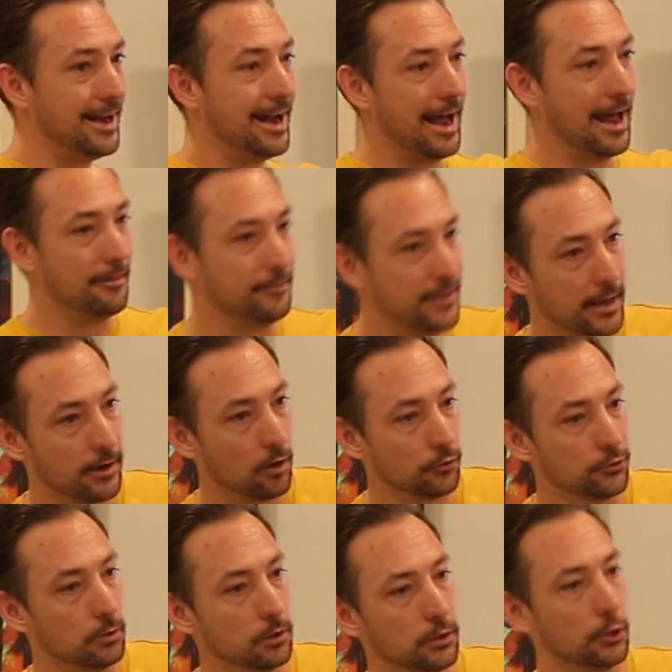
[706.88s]
And then I'll
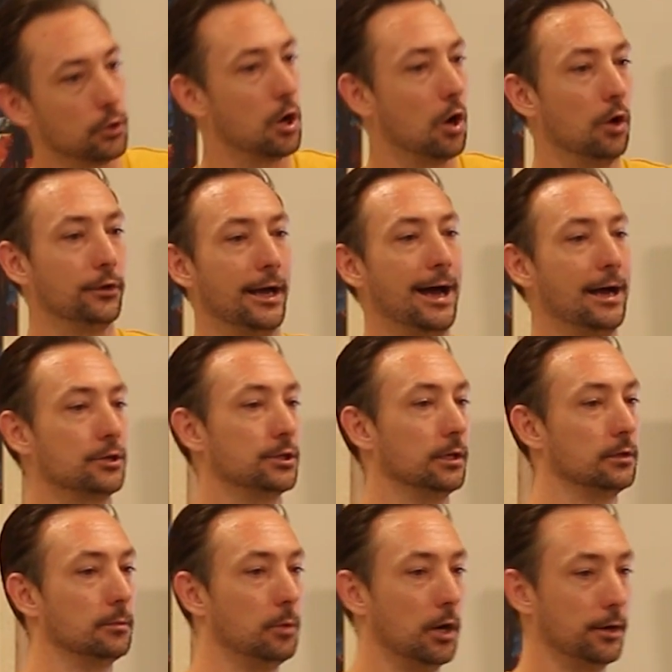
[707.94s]
do a little call to action at
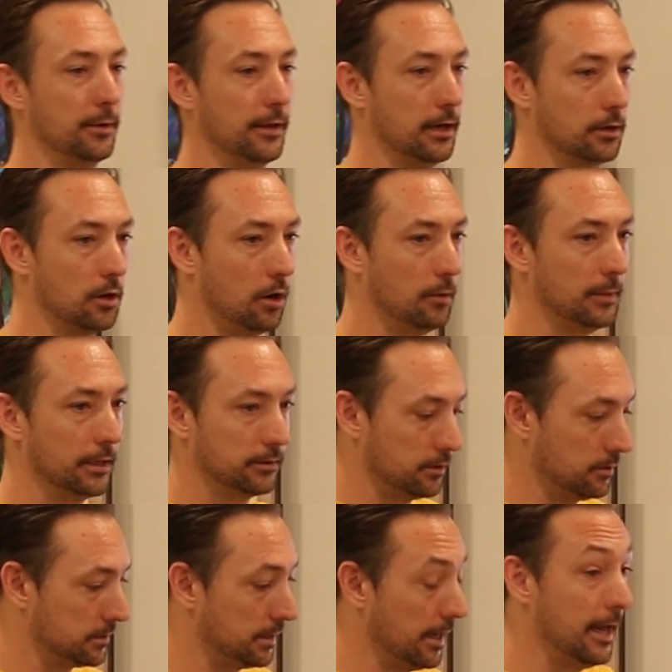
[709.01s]
the bottom of that comment. And
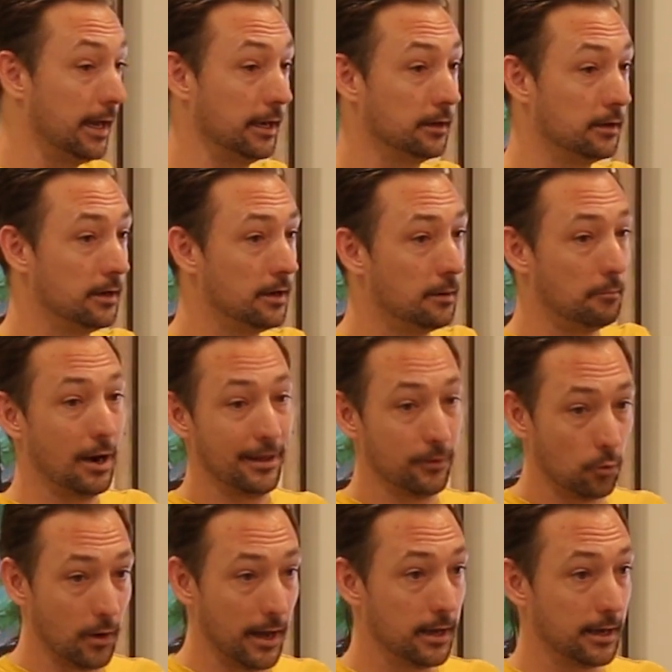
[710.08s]
I'll say, hey, by the
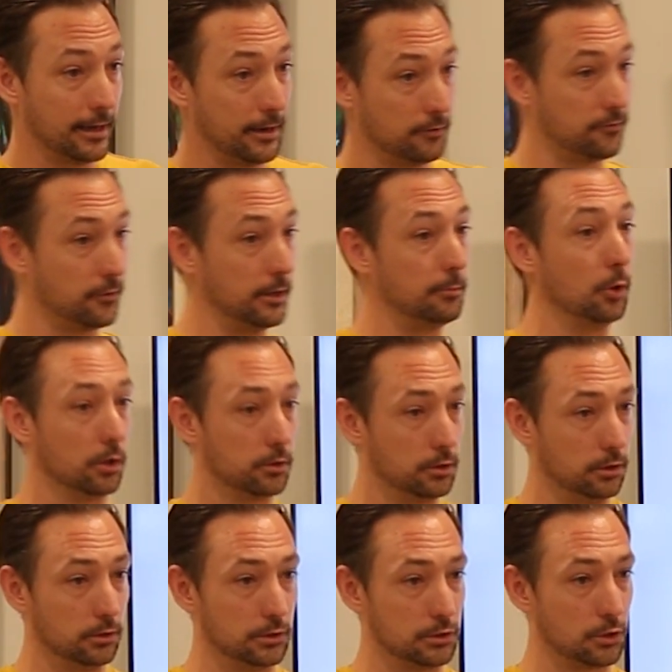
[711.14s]
way, I got a free book. You
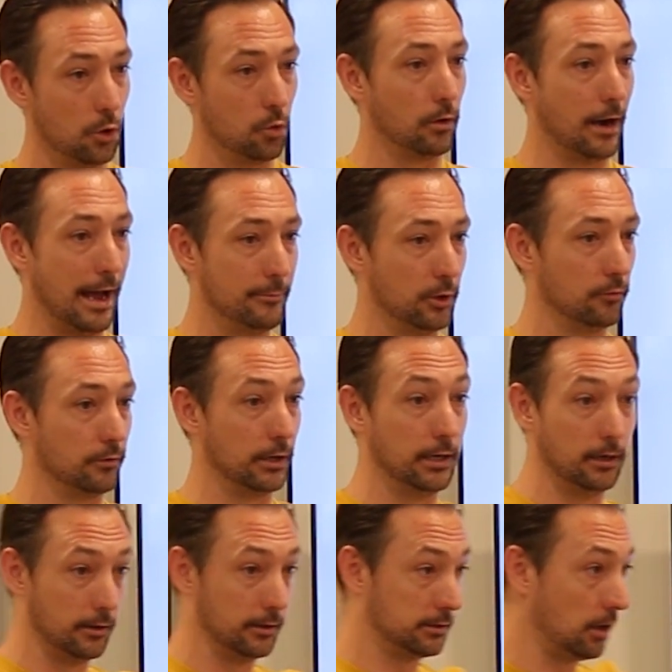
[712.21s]
can just go grab it over
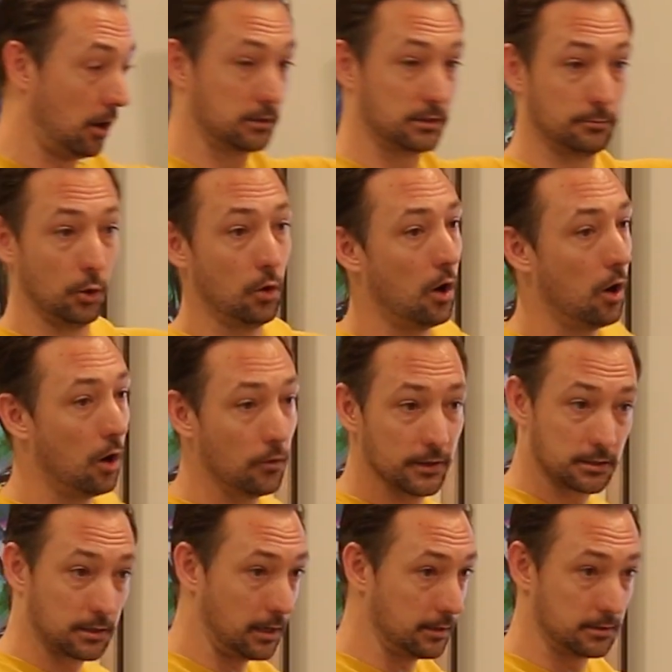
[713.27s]
here. It talks about all
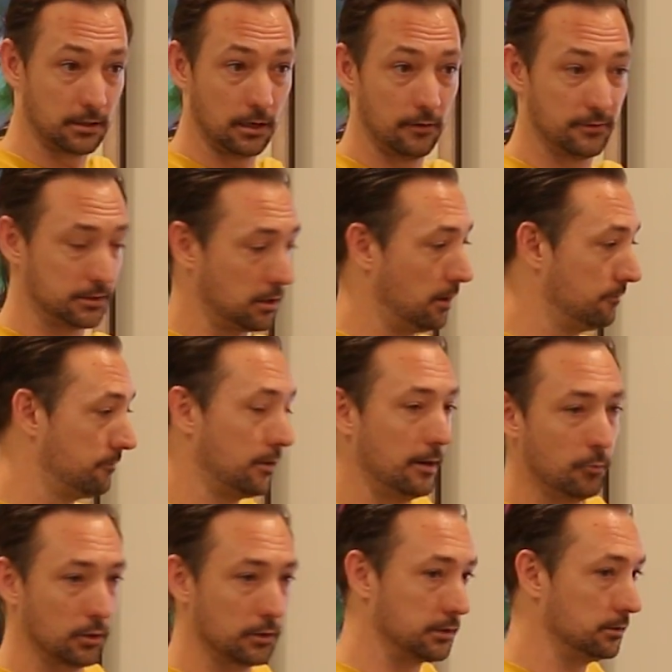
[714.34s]
this kind of stuff. It's got
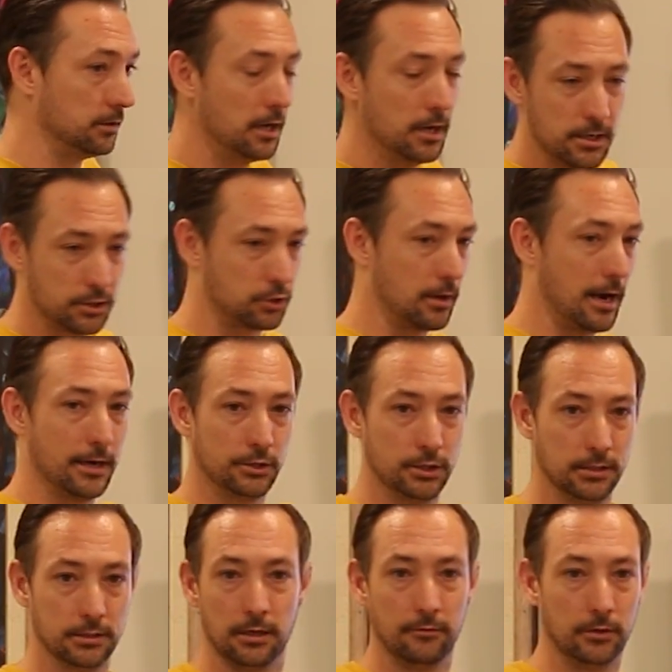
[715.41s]
frameworks and
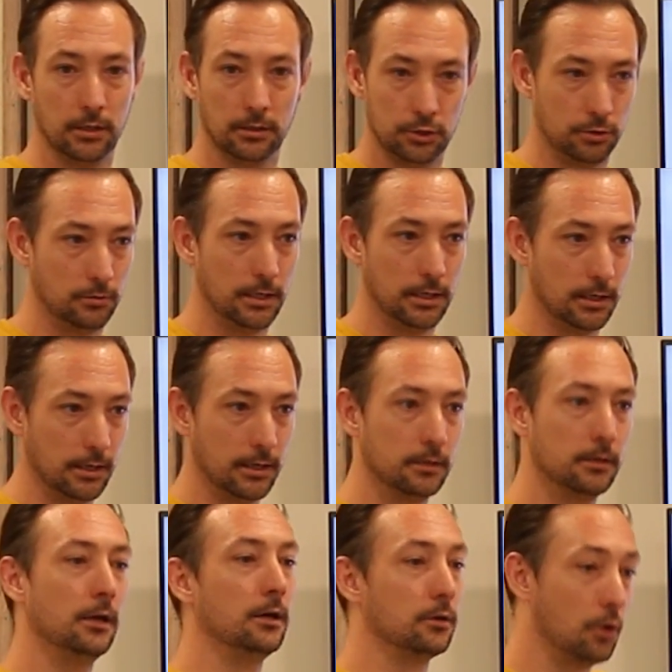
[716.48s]
strategies and everything that you need in it.
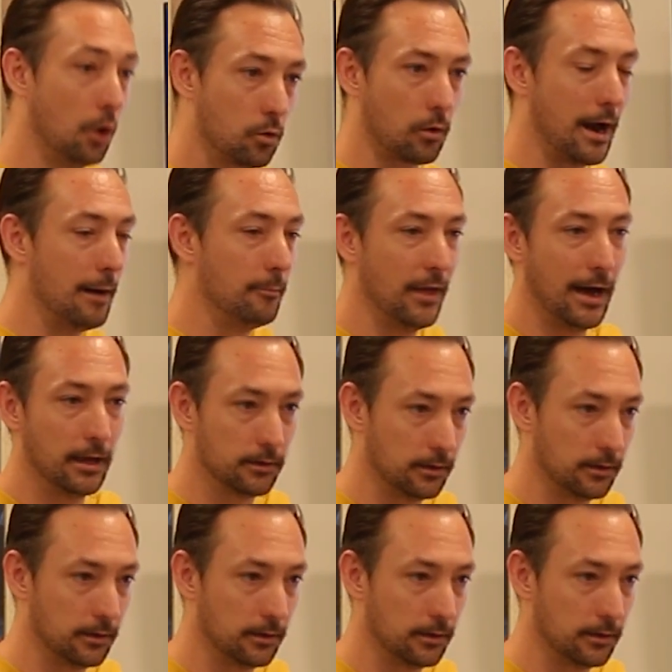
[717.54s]
Go grab that